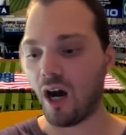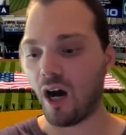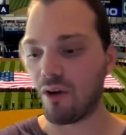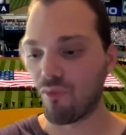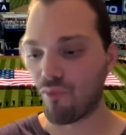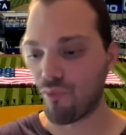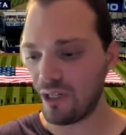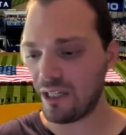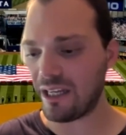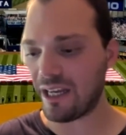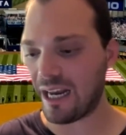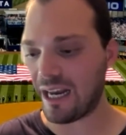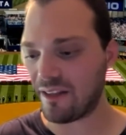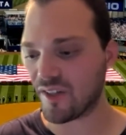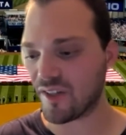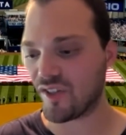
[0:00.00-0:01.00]
I really
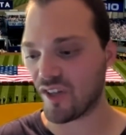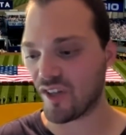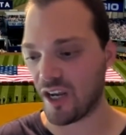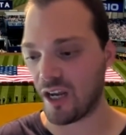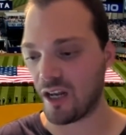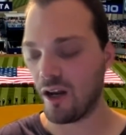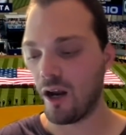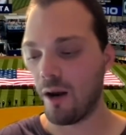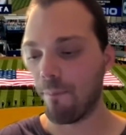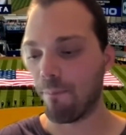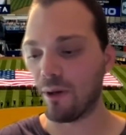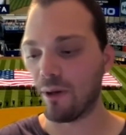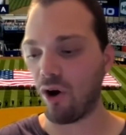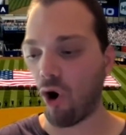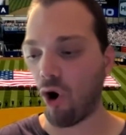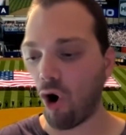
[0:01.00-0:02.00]
hate to say it,
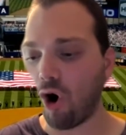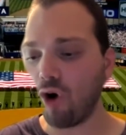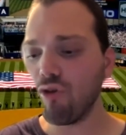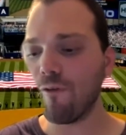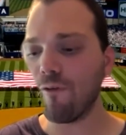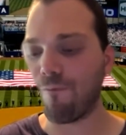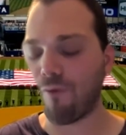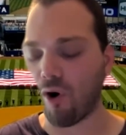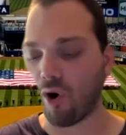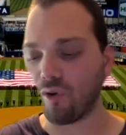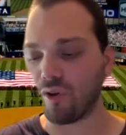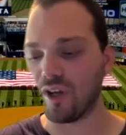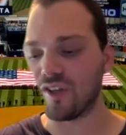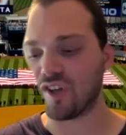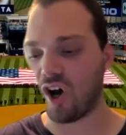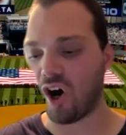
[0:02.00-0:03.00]
but all the
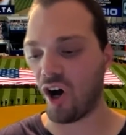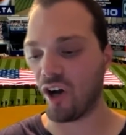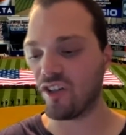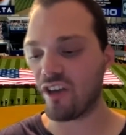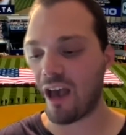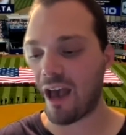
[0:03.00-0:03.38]
fault is on